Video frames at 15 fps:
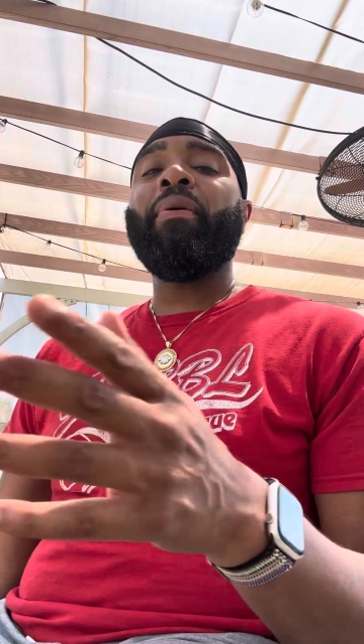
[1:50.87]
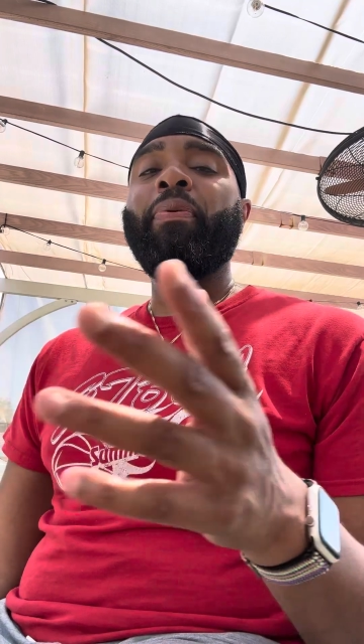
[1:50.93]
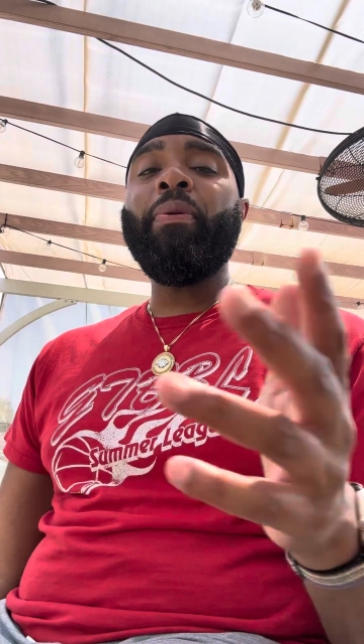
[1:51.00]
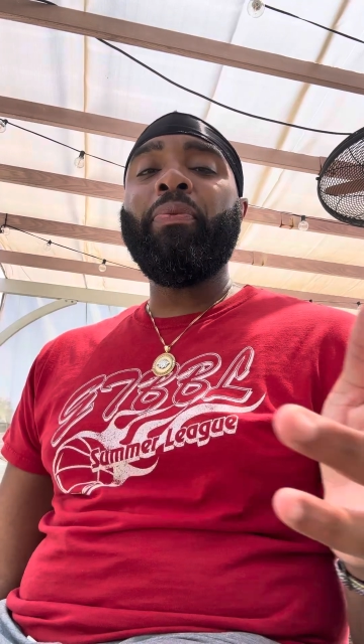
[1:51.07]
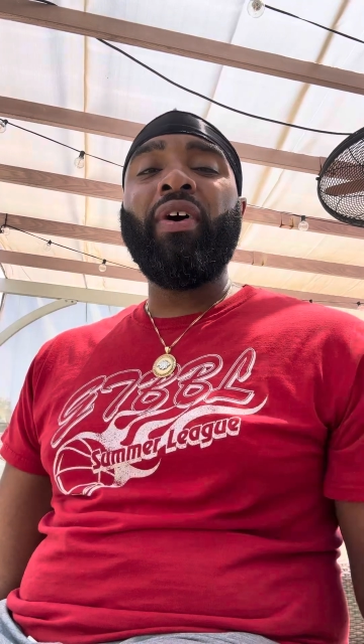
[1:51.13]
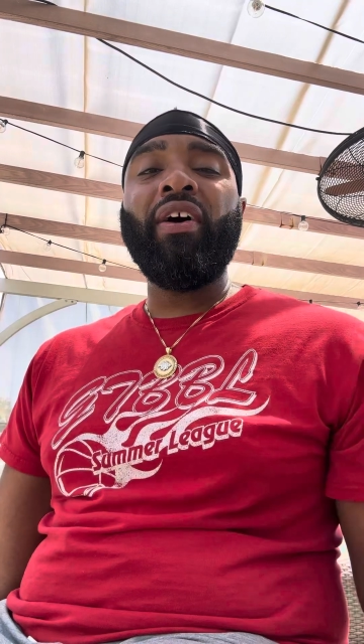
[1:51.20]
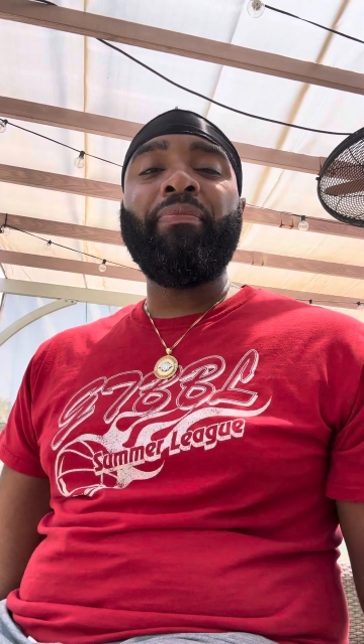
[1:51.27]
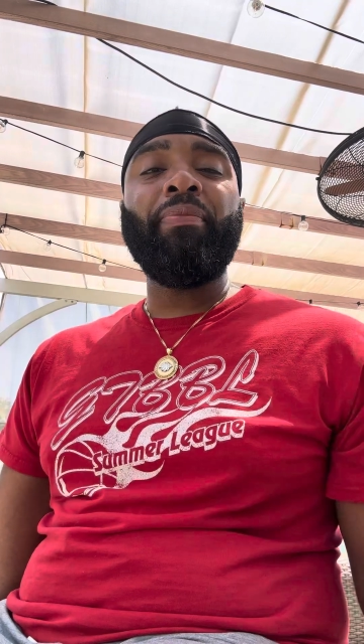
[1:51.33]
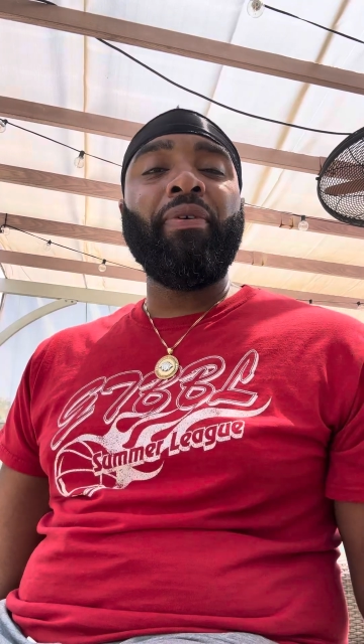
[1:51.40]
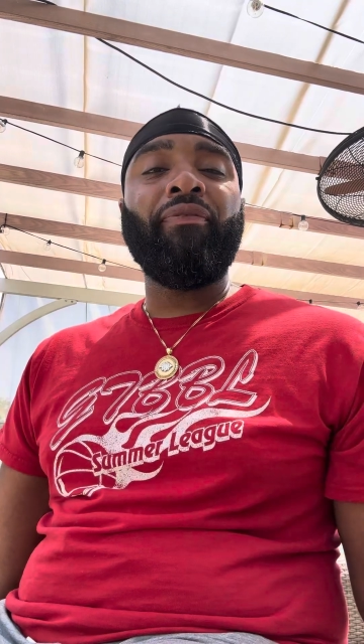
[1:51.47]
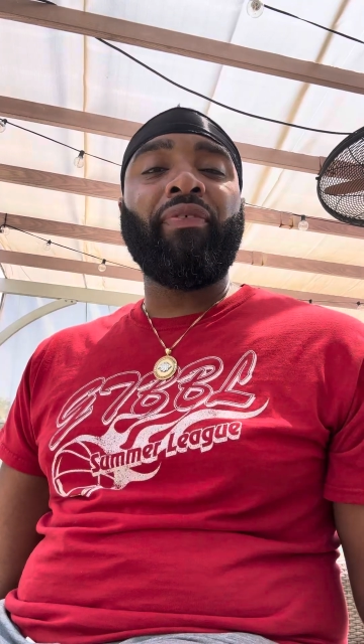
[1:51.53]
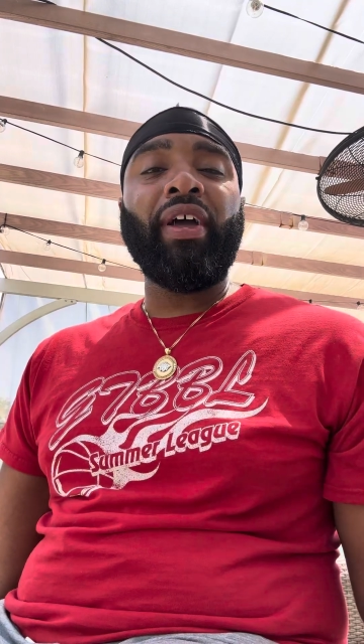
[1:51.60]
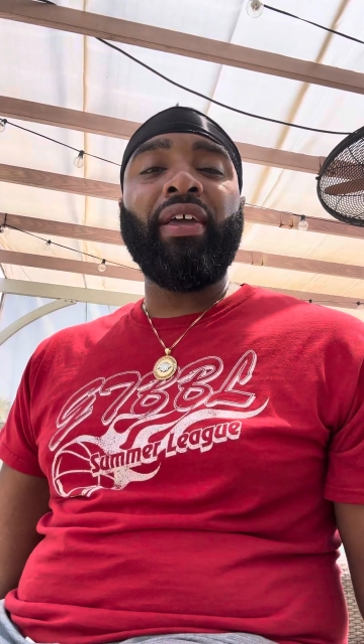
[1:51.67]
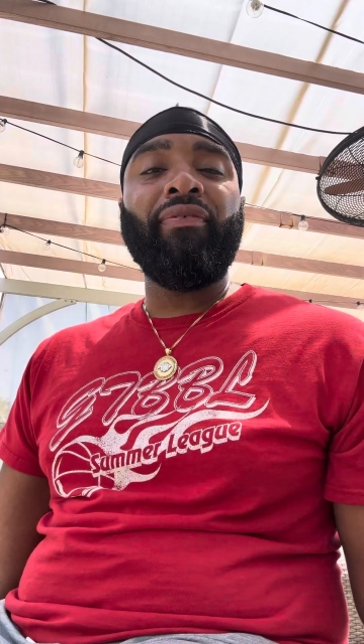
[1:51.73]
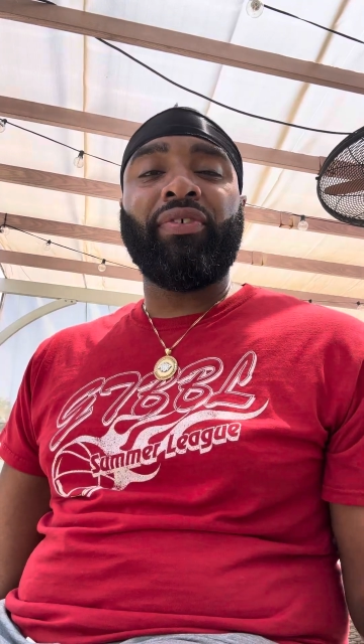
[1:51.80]
people have been
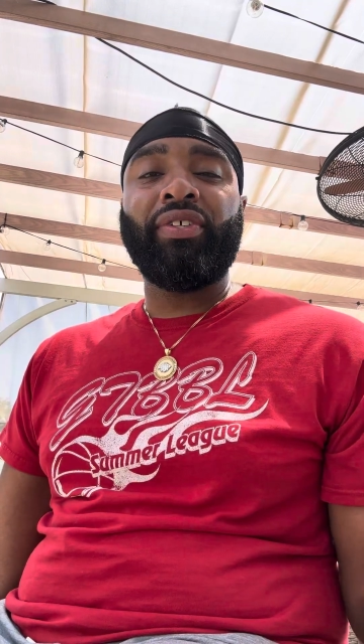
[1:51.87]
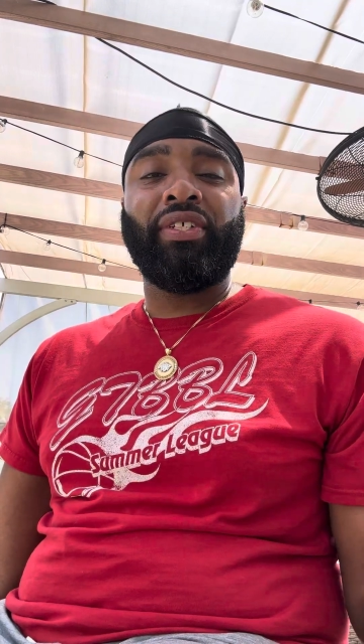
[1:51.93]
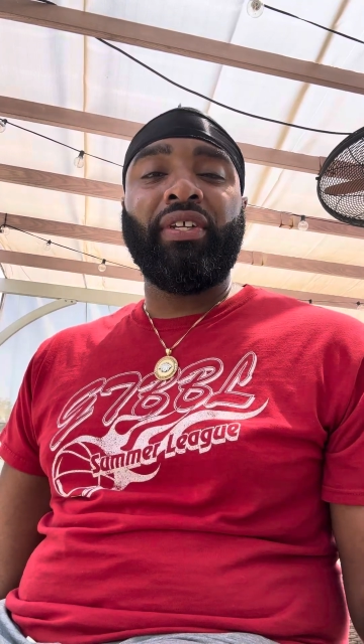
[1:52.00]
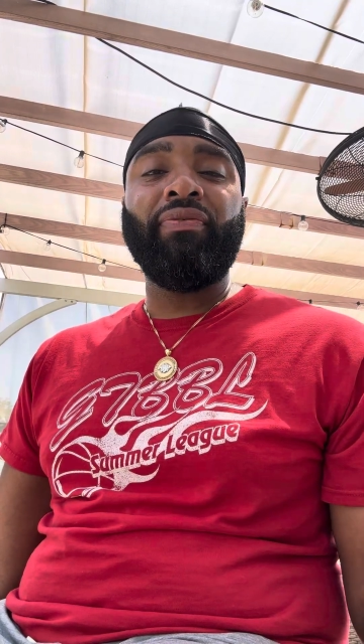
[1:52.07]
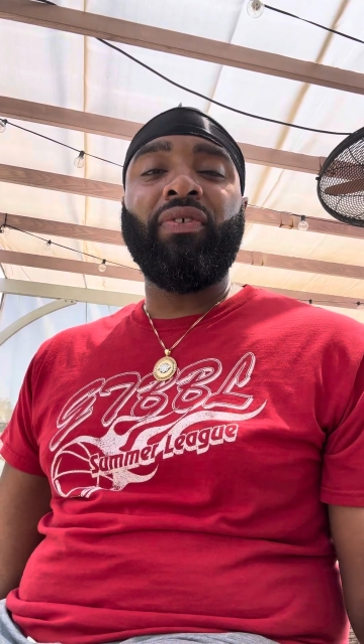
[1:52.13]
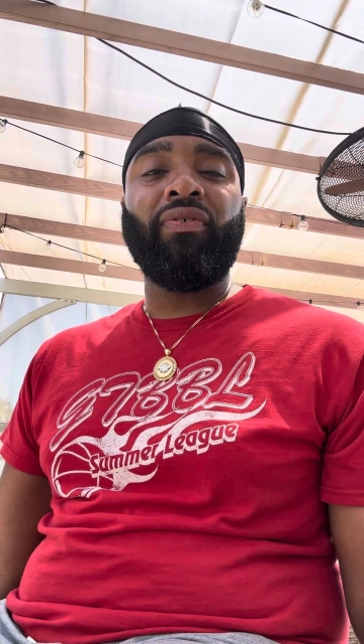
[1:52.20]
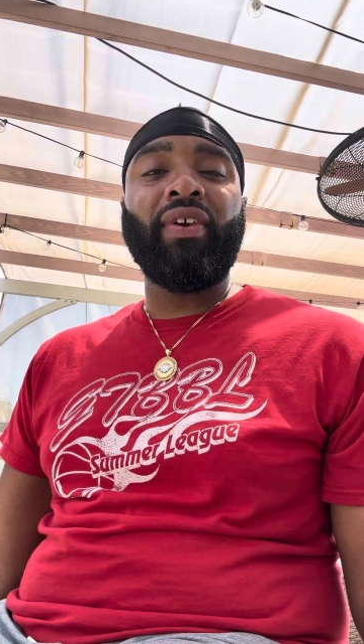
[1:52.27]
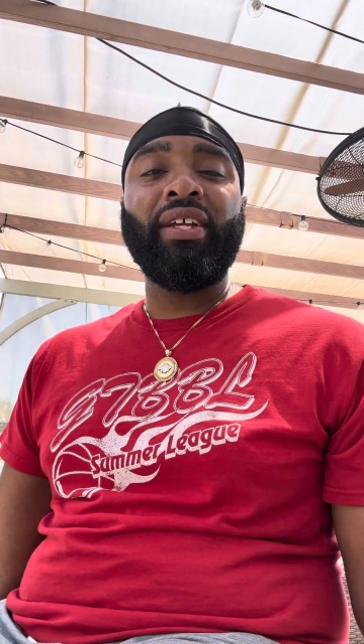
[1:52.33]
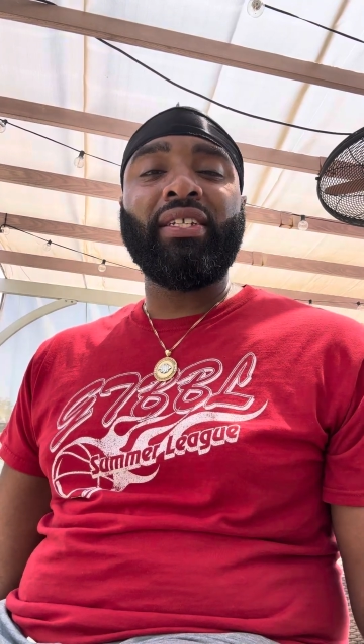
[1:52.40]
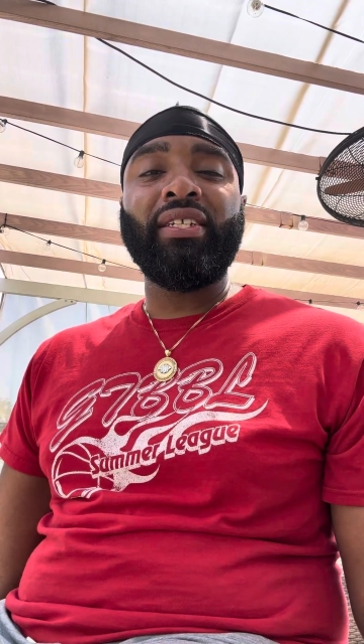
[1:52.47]
fighting for civil rights